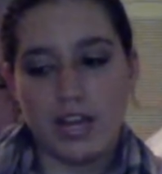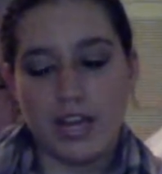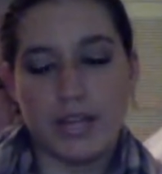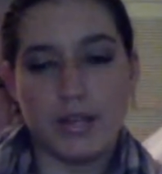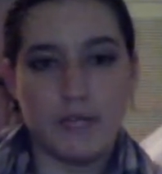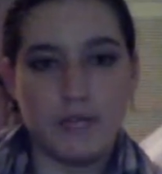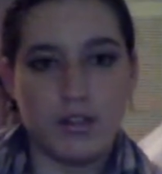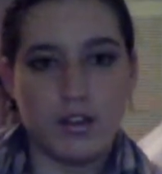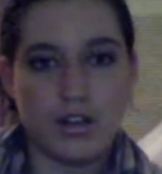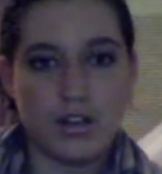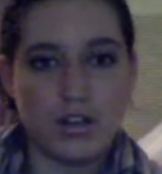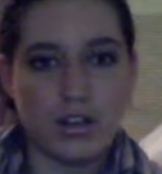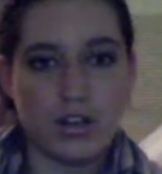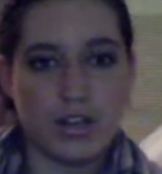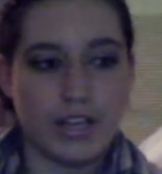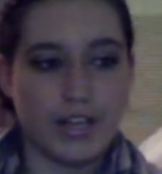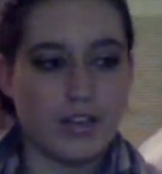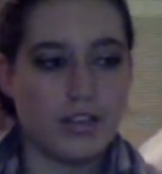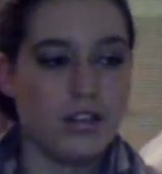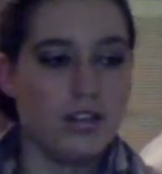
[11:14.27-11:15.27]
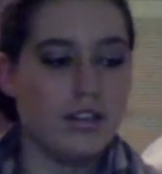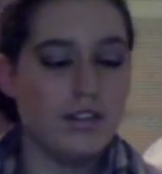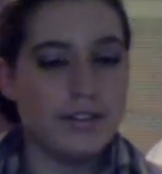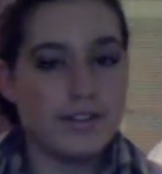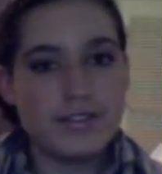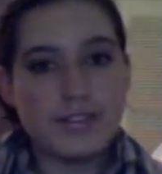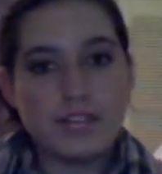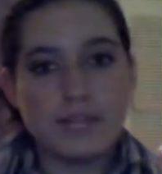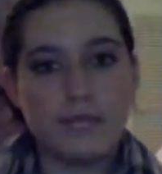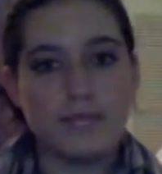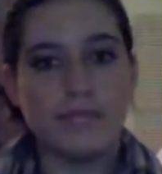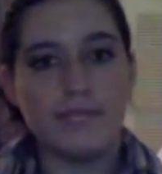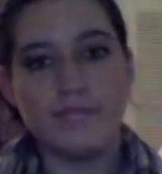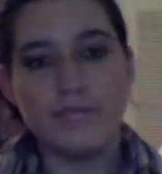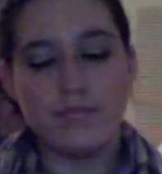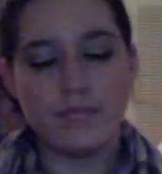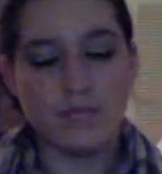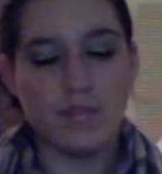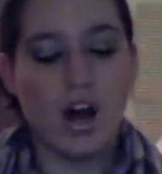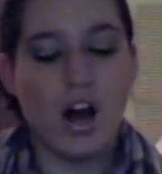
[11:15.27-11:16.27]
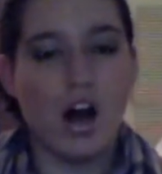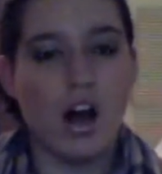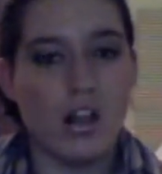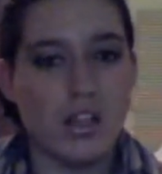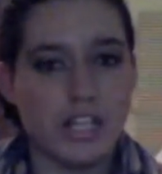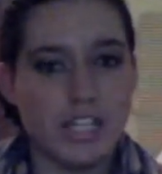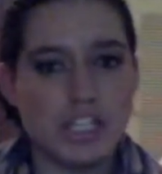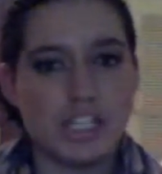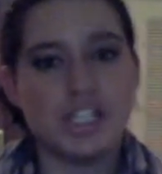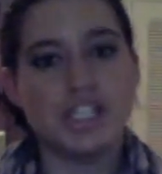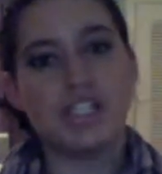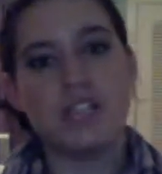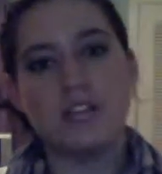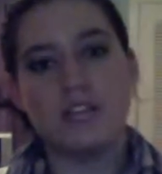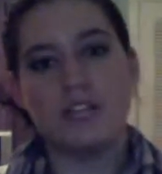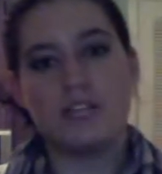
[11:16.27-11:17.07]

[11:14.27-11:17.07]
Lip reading: and then with like some haulage